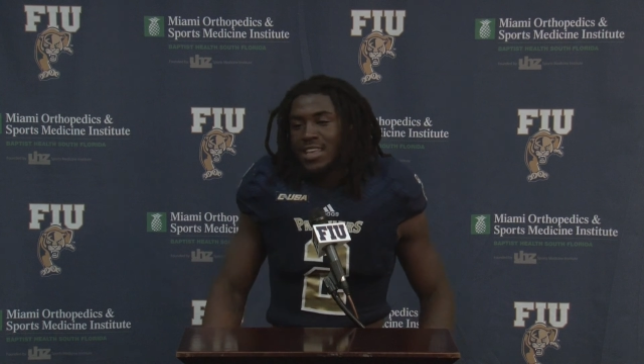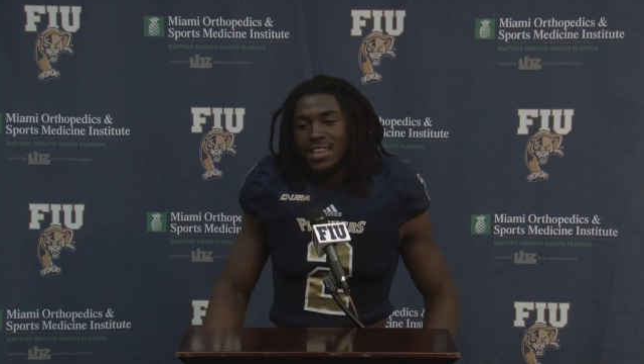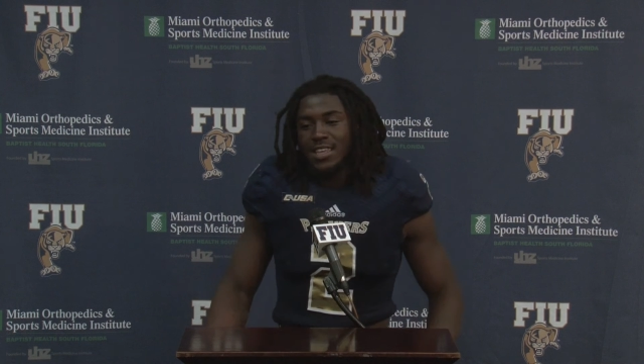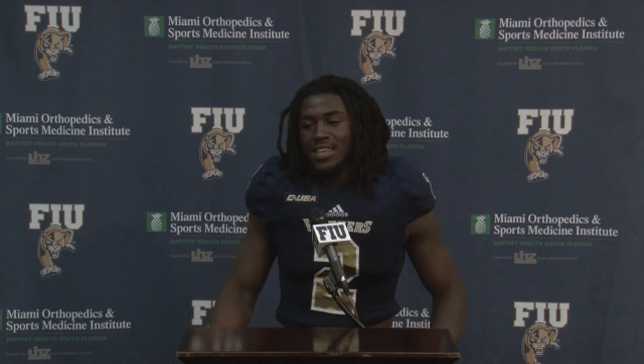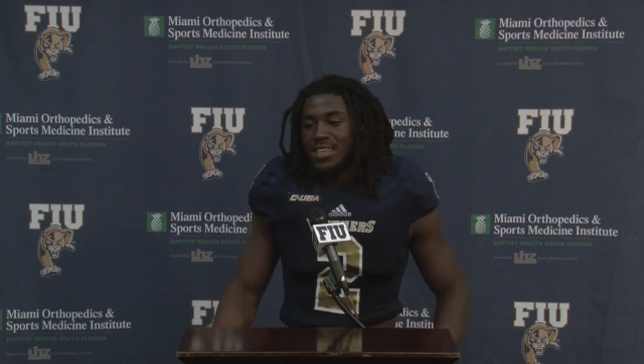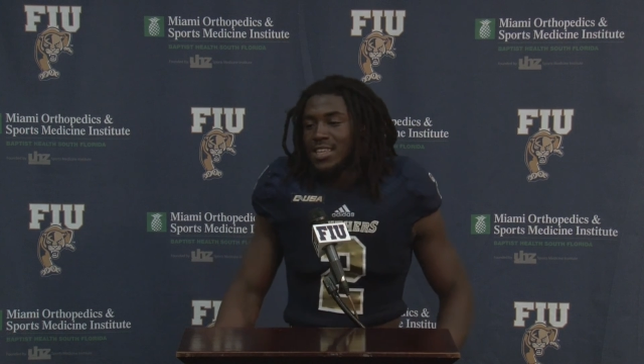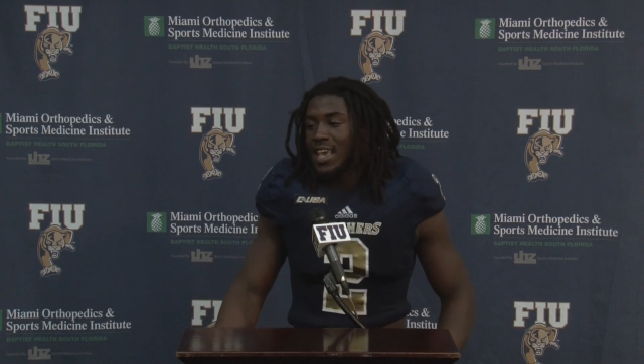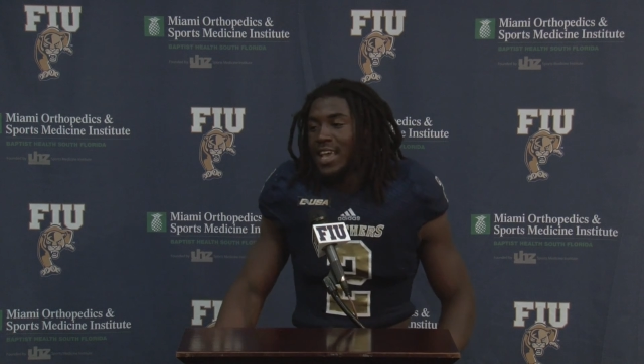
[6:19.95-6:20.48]

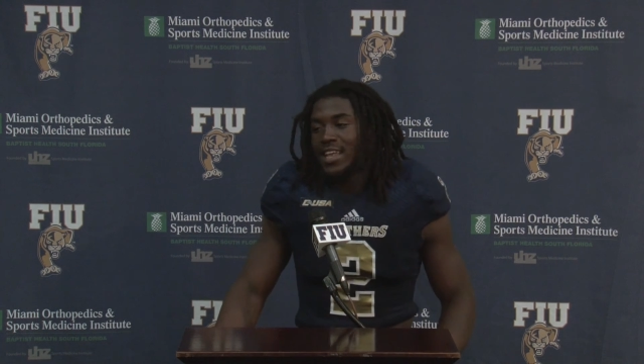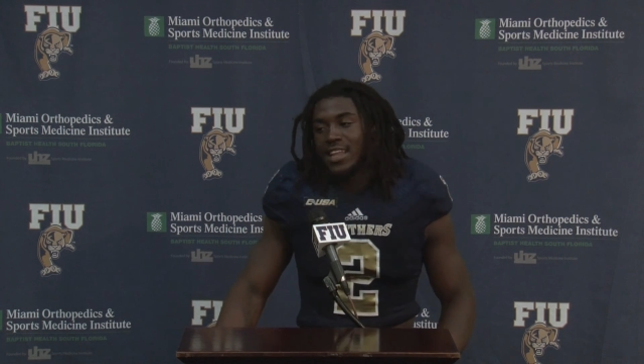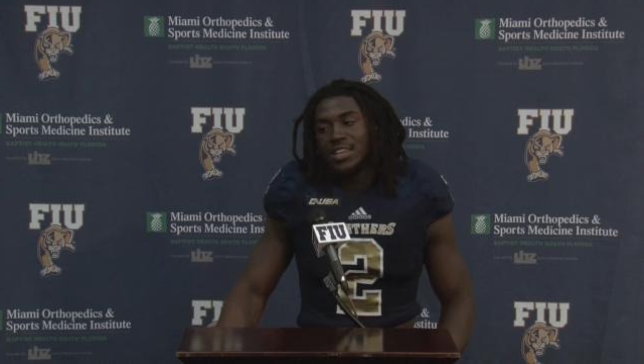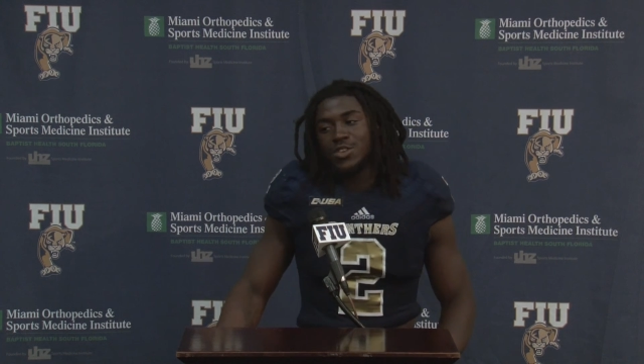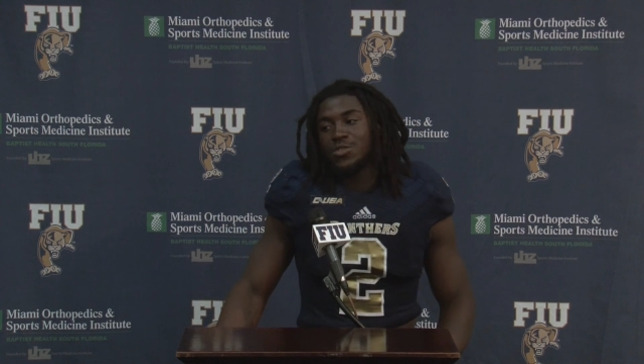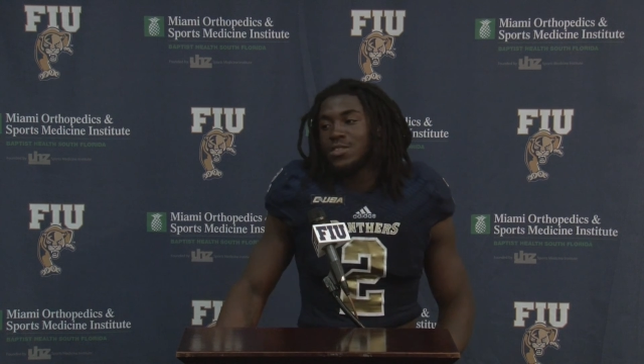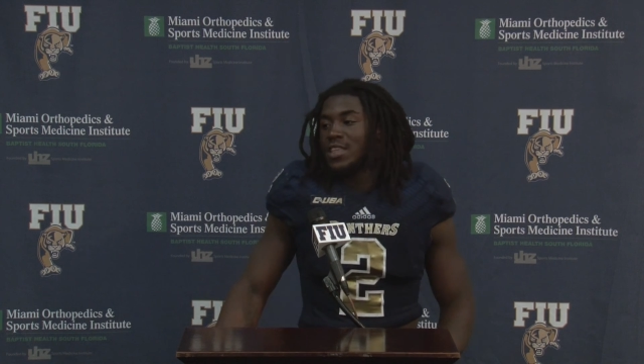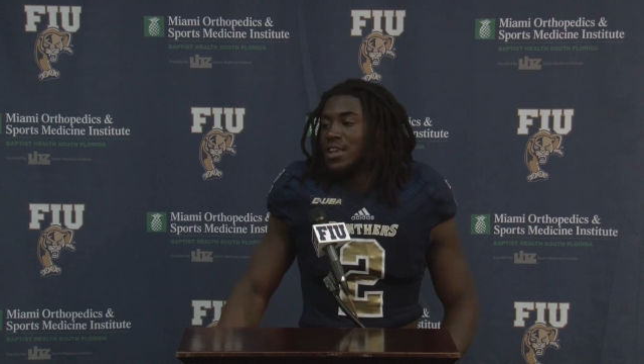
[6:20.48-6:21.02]
These games
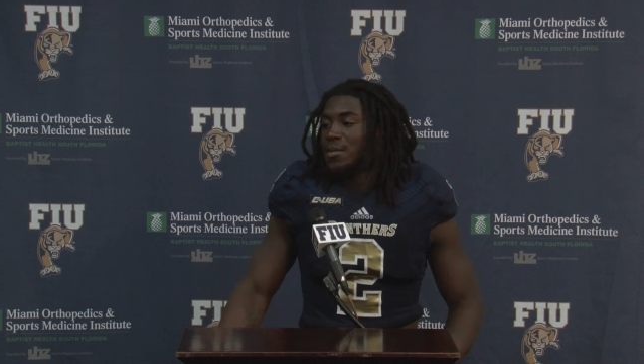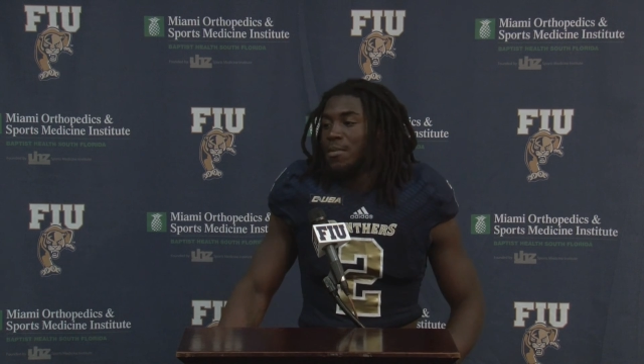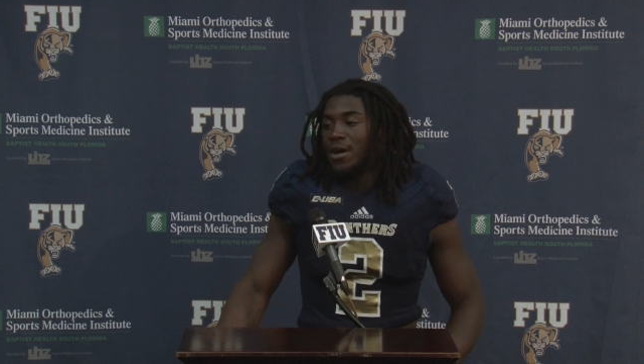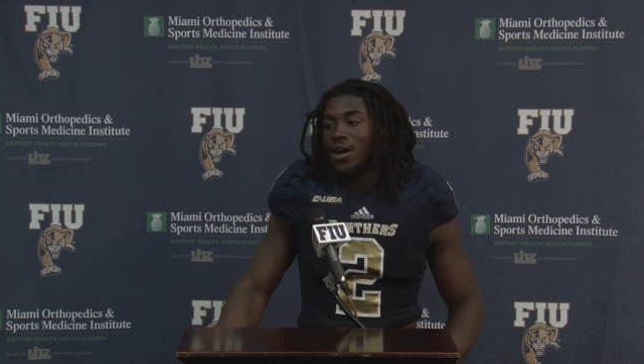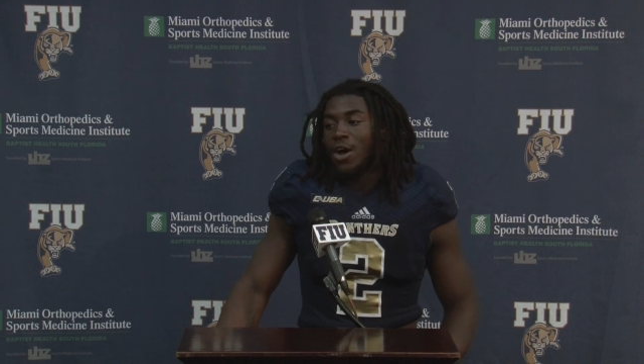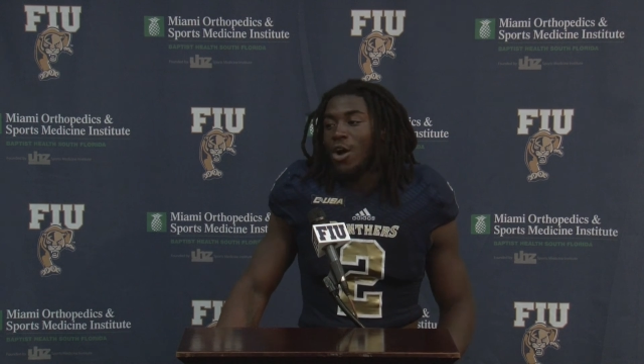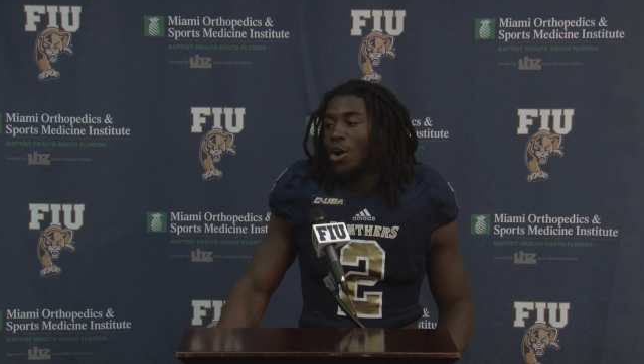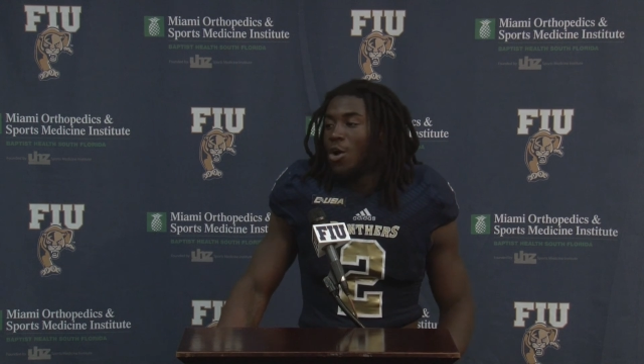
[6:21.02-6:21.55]
that you think
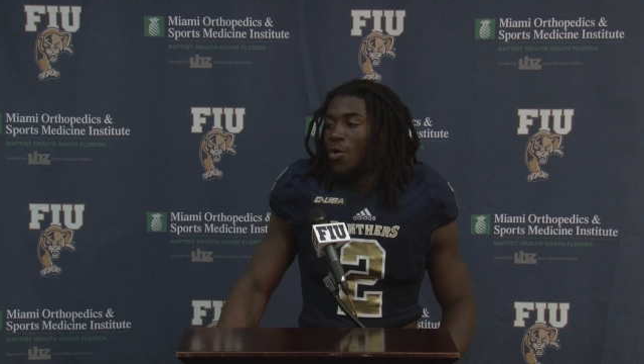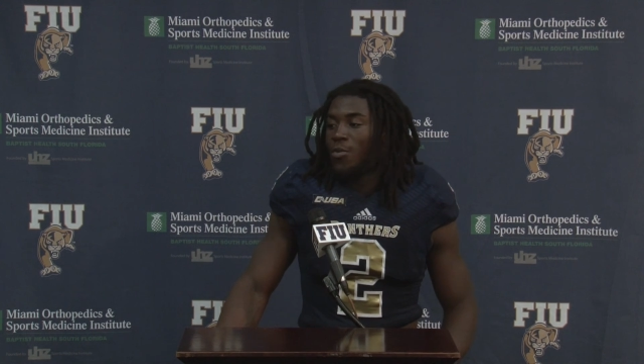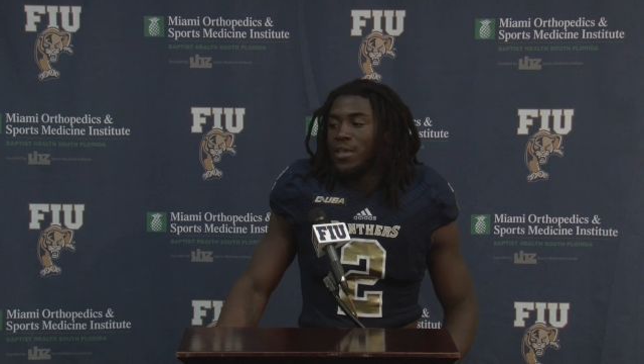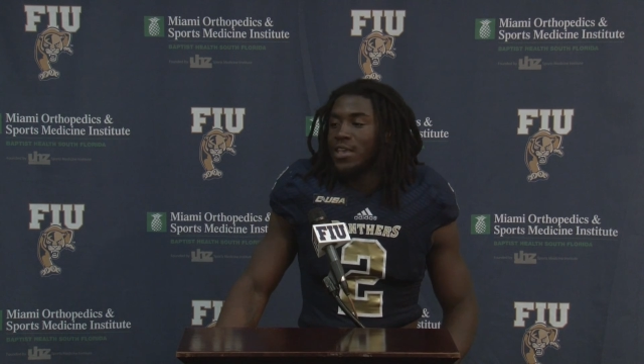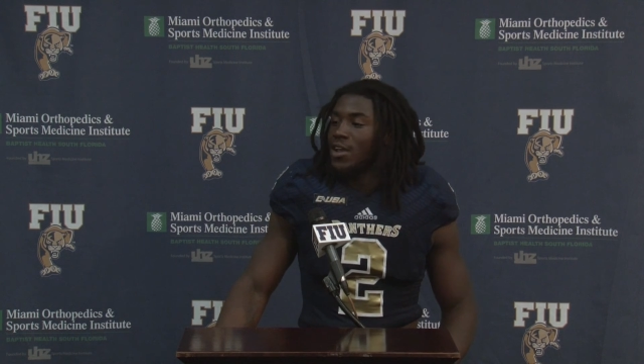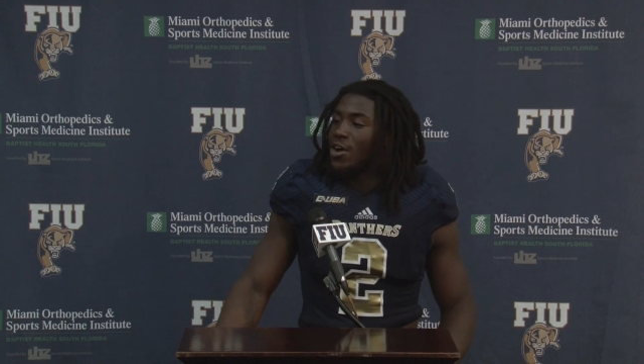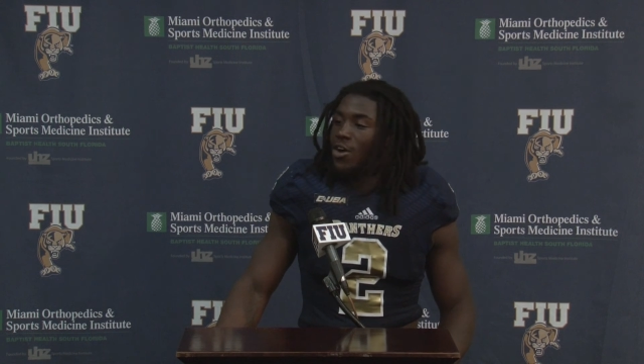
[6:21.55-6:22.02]
about all week,